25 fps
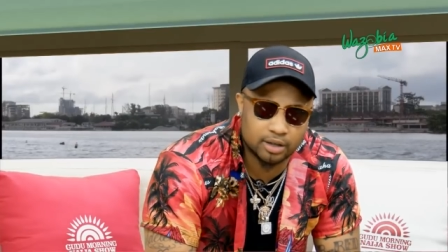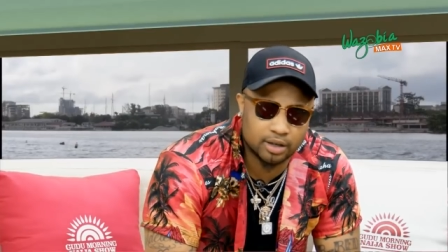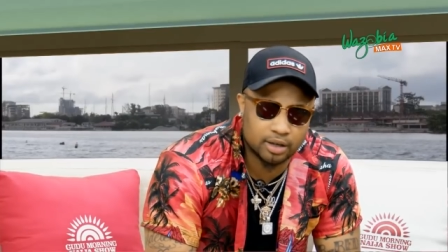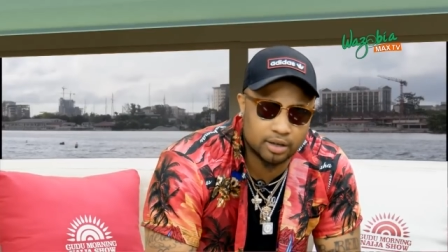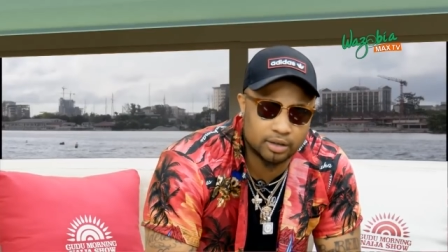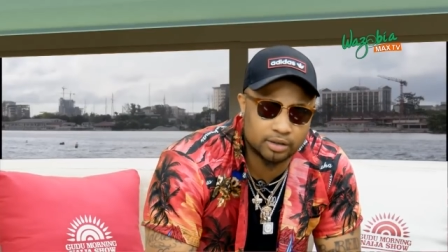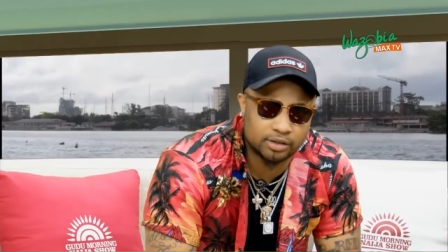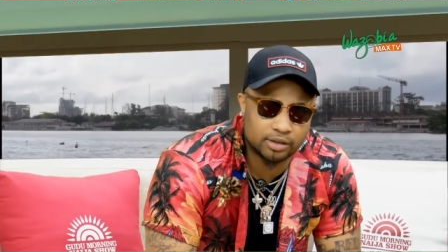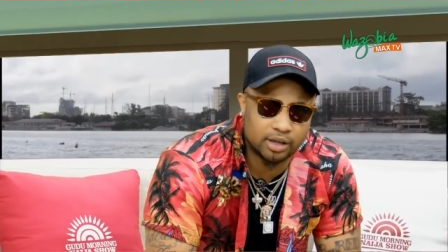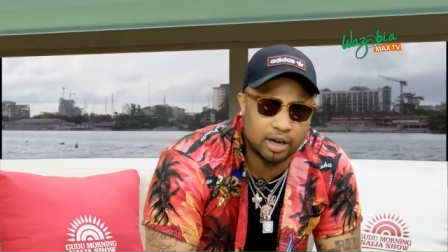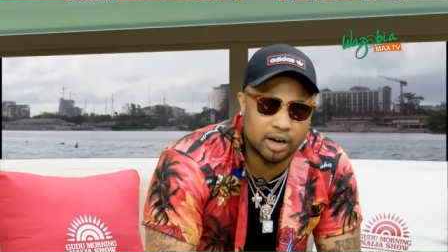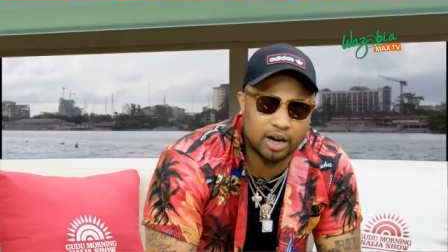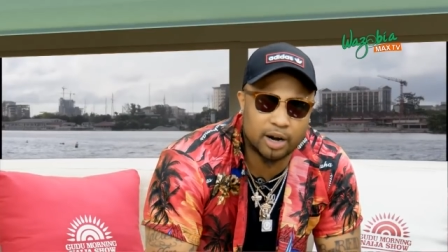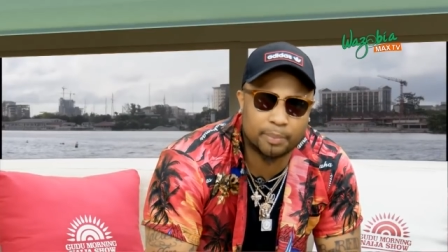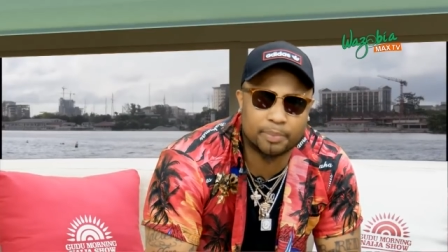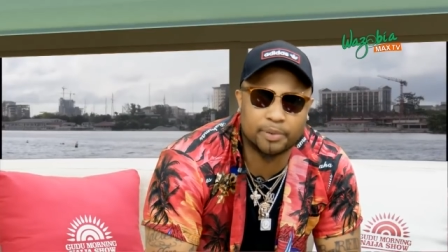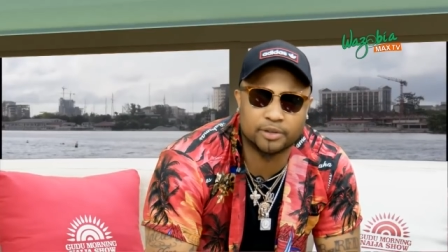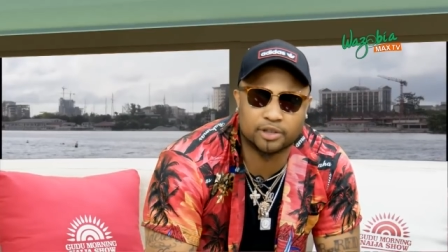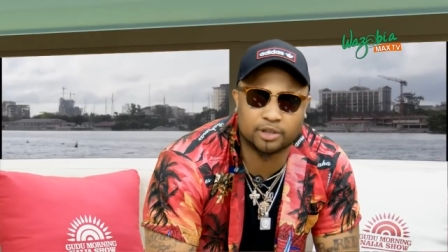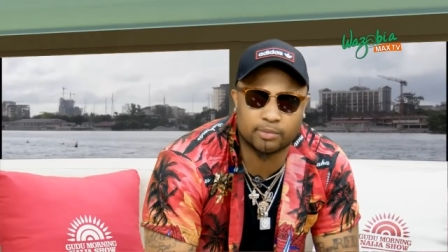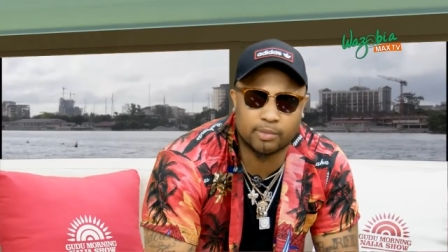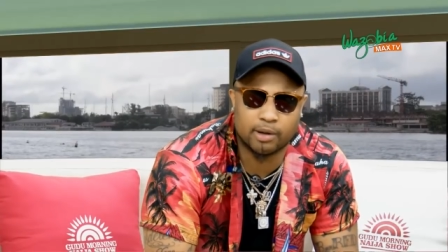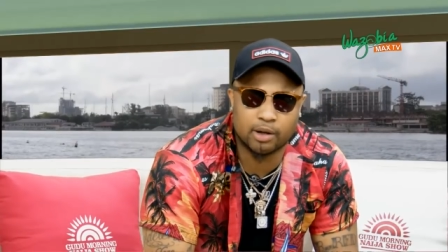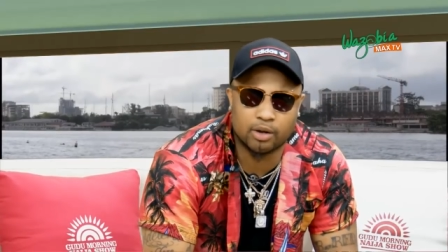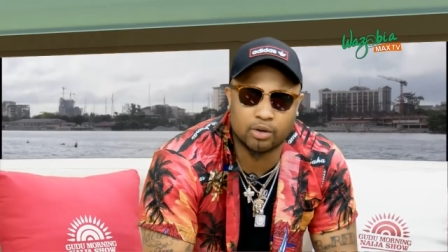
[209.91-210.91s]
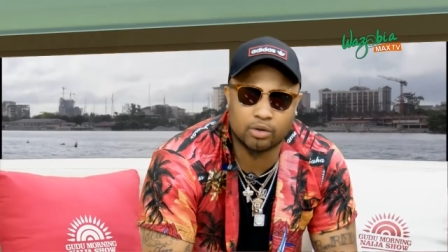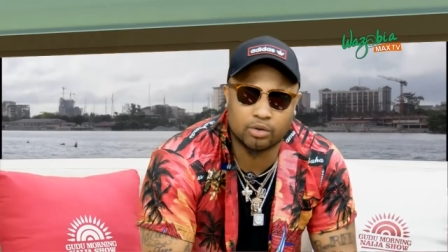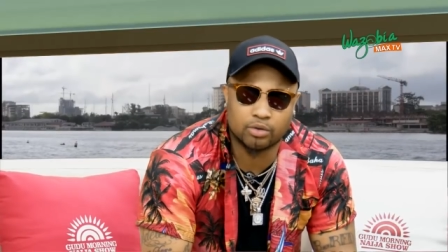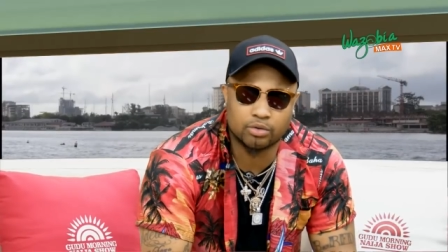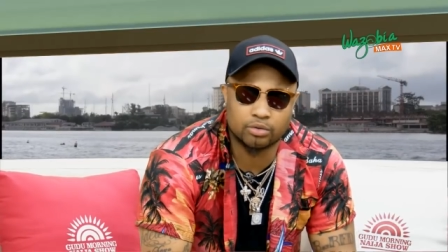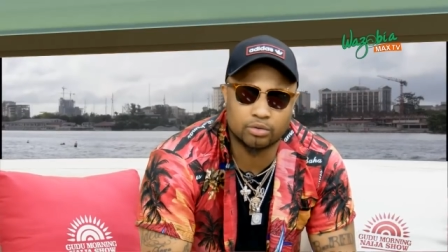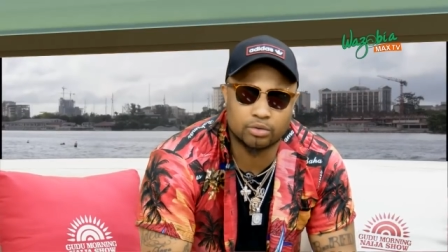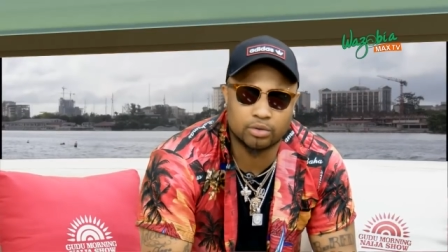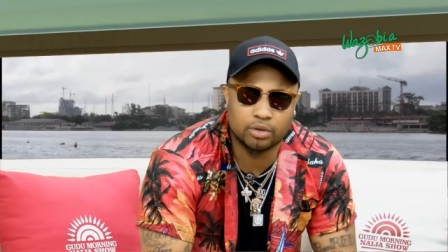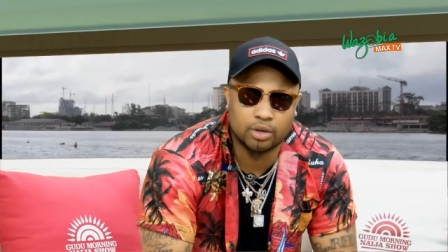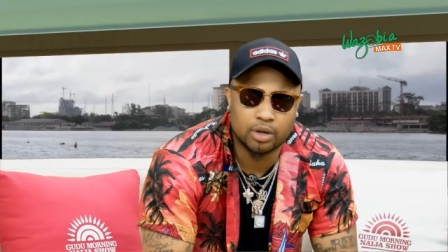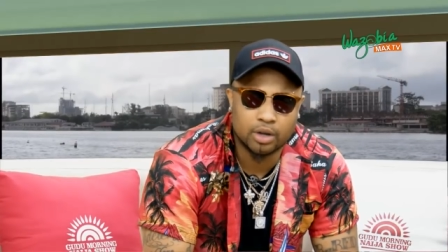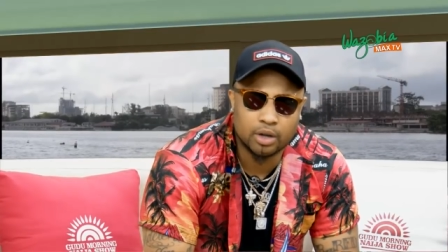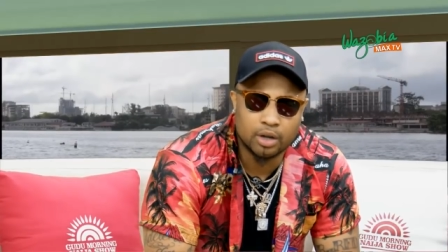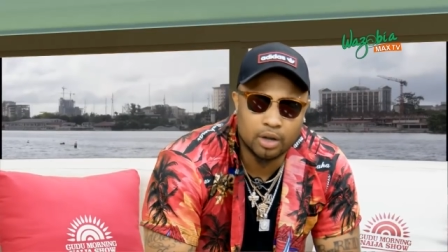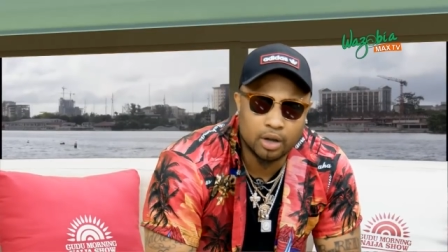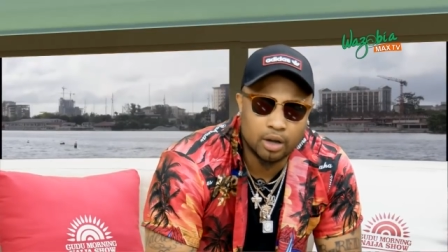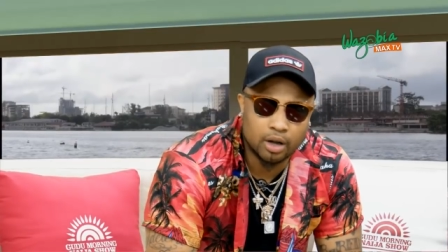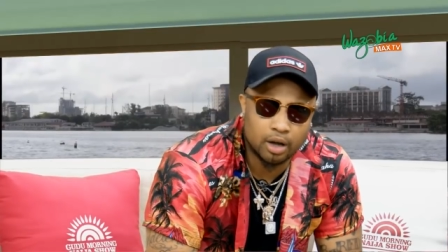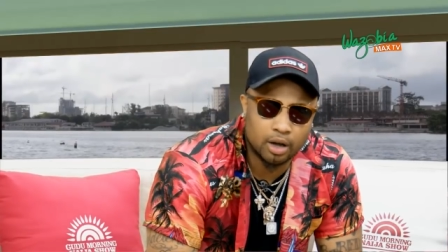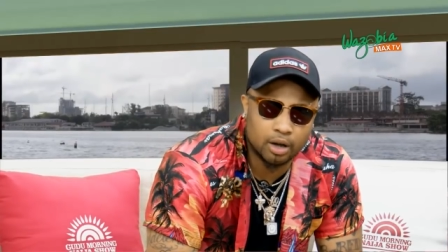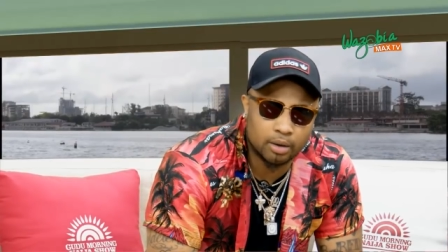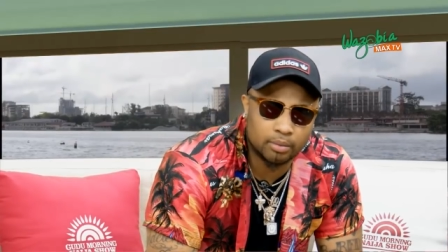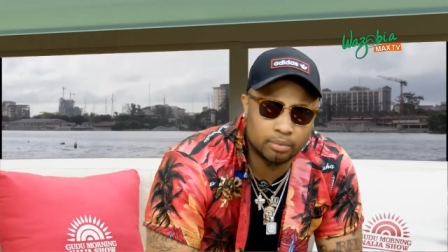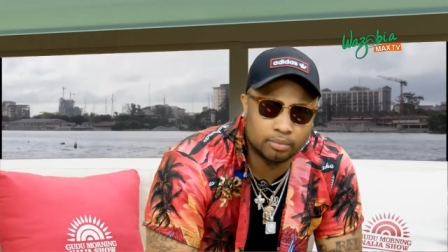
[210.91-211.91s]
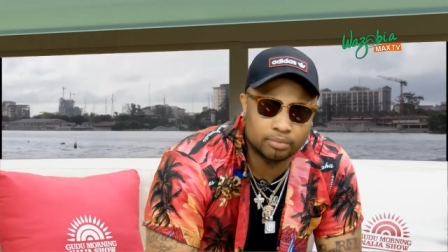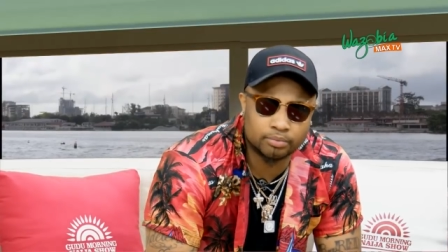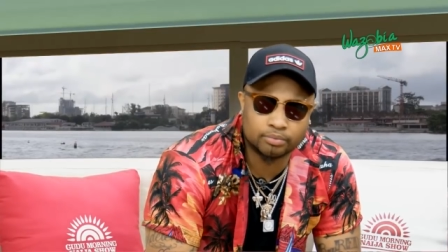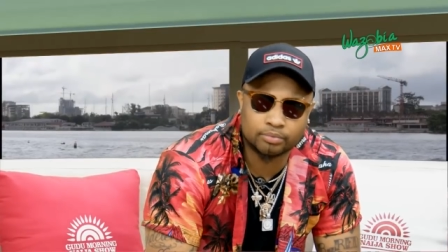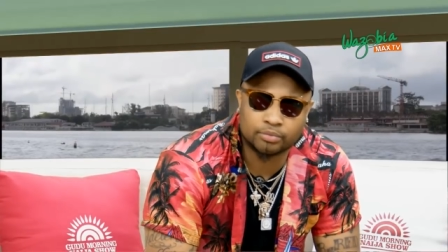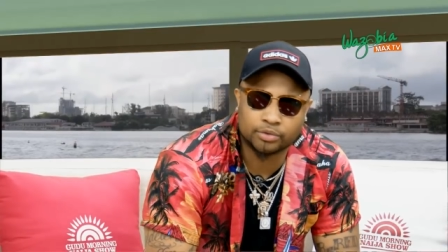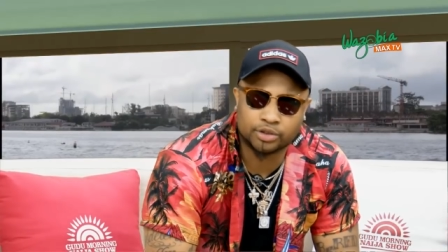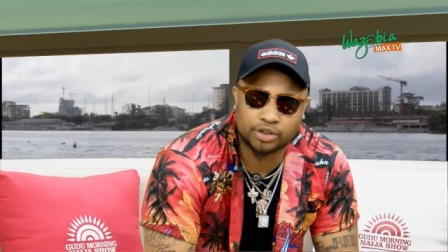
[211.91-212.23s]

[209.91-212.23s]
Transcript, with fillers: And I R I P to my uncle, um,